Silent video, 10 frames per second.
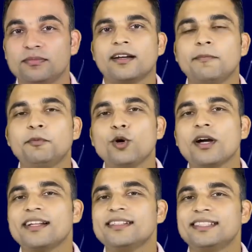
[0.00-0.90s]

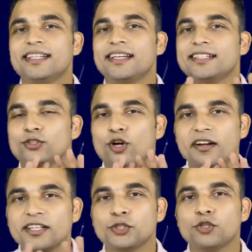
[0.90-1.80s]
Cryptocurrency is
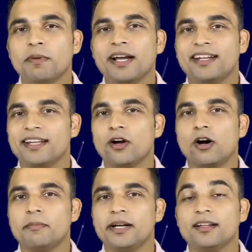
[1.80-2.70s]
not issued by any
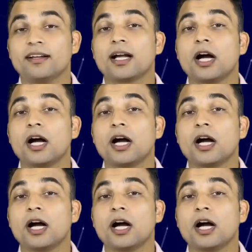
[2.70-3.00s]
government.